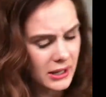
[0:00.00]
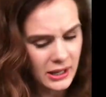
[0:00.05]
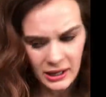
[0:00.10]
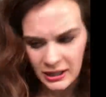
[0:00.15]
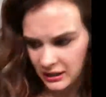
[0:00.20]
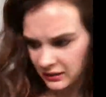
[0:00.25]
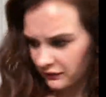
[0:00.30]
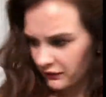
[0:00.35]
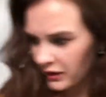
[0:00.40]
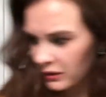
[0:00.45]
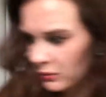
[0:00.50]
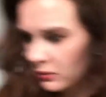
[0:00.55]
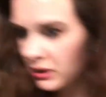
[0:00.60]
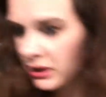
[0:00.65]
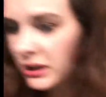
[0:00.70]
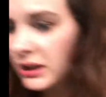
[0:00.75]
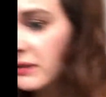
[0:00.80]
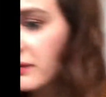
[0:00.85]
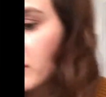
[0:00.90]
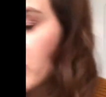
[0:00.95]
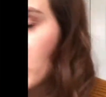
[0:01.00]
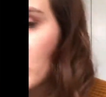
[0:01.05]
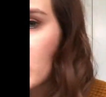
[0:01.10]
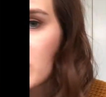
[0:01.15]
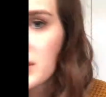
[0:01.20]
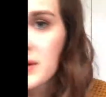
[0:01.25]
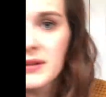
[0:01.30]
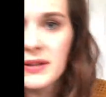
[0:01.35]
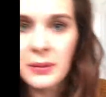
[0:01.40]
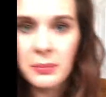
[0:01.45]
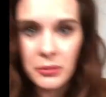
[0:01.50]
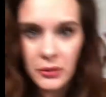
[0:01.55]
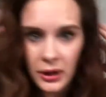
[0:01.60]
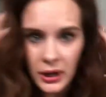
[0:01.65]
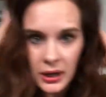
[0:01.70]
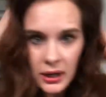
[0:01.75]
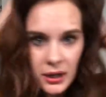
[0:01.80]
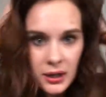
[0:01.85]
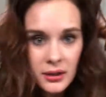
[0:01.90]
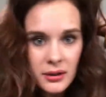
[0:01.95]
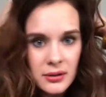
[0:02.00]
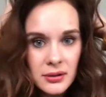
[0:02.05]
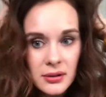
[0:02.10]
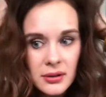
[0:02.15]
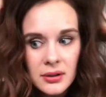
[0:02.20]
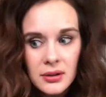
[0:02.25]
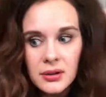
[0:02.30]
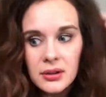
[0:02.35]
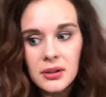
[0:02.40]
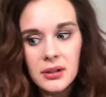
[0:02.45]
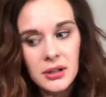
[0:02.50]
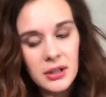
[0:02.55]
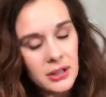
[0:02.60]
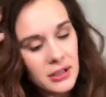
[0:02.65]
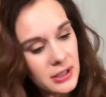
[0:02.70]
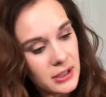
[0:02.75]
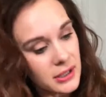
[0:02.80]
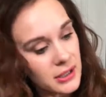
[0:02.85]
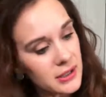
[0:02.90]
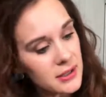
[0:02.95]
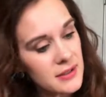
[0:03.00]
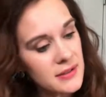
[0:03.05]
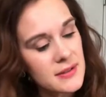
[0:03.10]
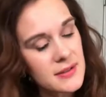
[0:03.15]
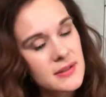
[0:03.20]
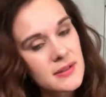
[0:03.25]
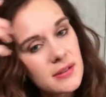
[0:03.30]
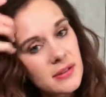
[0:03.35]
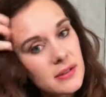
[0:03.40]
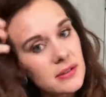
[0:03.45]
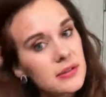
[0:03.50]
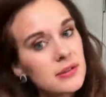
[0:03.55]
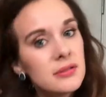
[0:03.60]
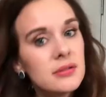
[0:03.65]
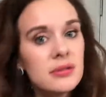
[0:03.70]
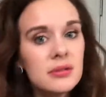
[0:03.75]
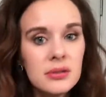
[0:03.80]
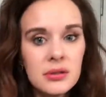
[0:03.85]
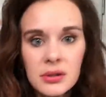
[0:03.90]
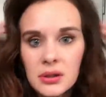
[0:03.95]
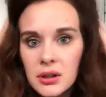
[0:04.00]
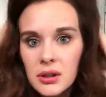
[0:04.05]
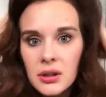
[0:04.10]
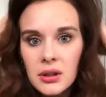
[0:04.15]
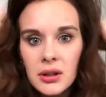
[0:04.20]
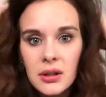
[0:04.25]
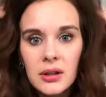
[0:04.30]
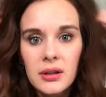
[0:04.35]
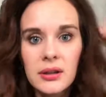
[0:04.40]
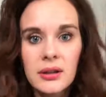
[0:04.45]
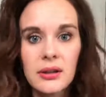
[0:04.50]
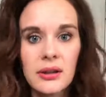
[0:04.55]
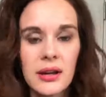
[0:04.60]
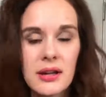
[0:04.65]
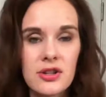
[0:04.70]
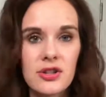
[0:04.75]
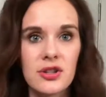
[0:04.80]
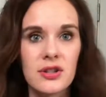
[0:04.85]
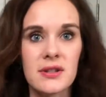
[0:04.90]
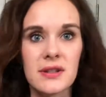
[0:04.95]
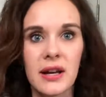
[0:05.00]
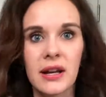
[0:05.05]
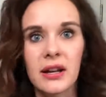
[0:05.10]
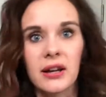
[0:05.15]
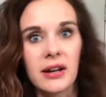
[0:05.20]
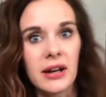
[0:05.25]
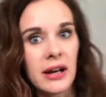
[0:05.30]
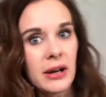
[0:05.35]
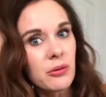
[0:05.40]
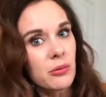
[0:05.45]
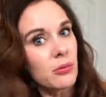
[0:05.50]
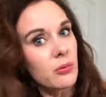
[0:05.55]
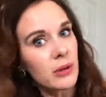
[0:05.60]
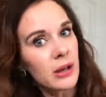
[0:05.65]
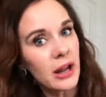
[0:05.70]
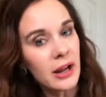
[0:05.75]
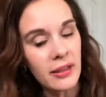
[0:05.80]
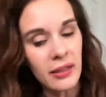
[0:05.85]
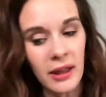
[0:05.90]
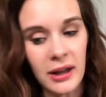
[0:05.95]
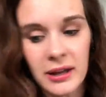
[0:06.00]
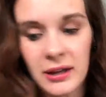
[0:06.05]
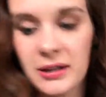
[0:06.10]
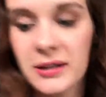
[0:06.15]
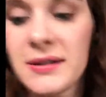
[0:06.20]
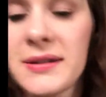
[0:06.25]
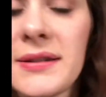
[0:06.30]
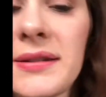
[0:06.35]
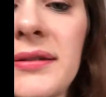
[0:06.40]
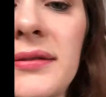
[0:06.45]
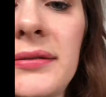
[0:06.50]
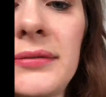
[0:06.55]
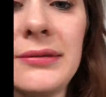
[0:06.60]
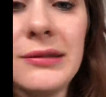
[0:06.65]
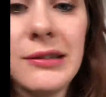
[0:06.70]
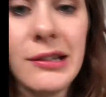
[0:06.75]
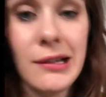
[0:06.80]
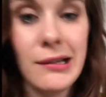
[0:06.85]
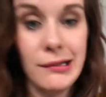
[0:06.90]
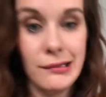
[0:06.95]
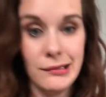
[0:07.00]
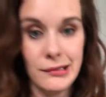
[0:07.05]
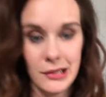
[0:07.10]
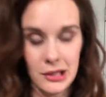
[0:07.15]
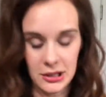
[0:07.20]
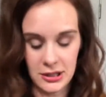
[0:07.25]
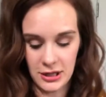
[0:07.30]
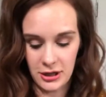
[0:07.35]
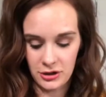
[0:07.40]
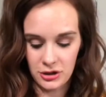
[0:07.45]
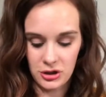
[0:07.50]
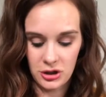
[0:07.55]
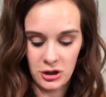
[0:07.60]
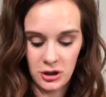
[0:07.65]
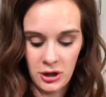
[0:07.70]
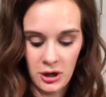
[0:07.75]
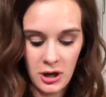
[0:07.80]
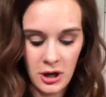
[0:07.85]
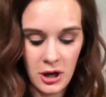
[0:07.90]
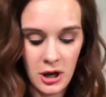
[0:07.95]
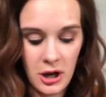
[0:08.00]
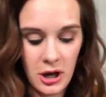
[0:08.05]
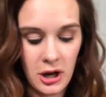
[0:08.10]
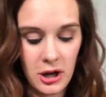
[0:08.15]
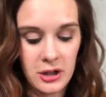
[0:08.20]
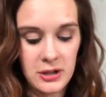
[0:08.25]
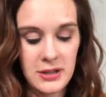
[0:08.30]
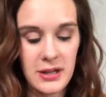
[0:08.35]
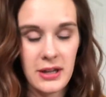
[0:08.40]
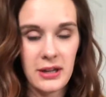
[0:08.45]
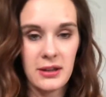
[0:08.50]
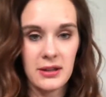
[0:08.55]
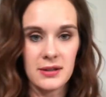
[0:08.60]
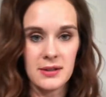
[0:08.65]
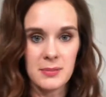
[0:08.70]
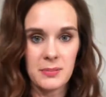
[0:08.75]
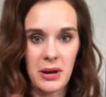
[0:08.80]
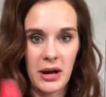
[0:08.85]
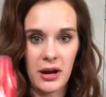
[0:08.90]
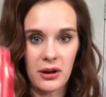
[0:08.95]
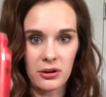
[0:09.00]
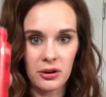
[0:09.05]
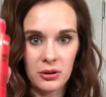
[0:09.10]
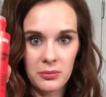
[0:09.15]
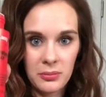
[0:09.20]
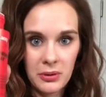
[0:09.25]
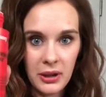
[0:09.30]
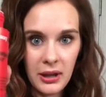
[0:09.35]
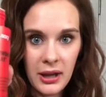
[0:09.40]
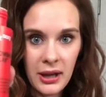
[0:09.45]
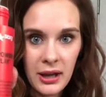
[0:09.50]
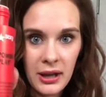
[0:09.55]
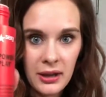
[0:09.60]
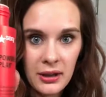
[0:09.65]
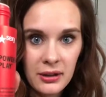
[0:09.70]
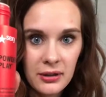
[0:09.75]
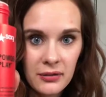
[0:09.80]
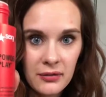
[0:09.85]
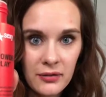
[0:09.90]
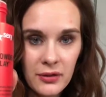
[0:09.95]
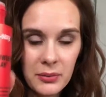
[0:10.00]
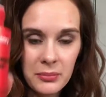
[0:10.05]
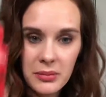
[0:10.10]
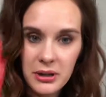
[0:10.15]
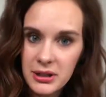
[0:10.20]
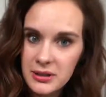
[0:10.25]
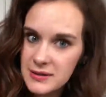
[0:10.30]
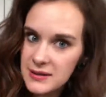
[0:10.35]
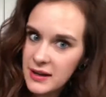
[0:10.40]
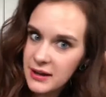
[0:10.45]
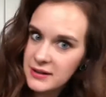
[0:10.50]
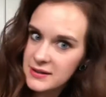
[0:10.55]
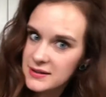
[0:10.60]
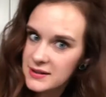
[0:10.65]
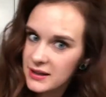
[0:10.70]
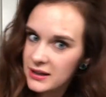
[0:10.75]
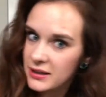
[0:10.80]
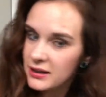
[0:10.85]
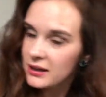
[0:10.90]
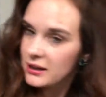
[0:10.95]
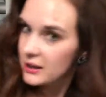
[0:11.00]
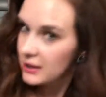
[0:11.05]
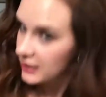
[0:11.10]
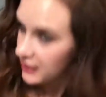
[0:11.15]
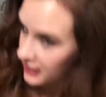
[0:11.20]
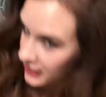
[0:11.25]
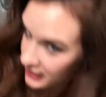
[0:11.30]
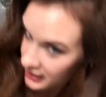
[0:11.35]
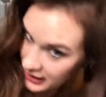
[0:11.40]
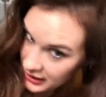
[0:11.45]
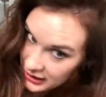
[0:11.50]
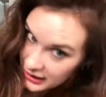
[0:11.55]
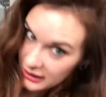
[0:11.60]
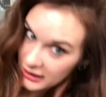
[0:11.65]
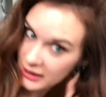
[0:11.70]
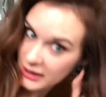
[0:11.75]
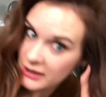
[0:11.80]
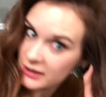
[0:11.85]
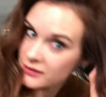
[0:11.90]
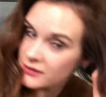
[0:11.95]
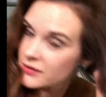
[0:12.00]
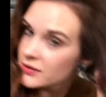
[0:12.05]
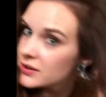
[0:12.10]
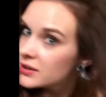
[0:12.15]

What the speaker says: And if I want it even more separated, because that's just kind of what I like, is a lot of texture, I'll take this powder play from Big Sexy and I kind of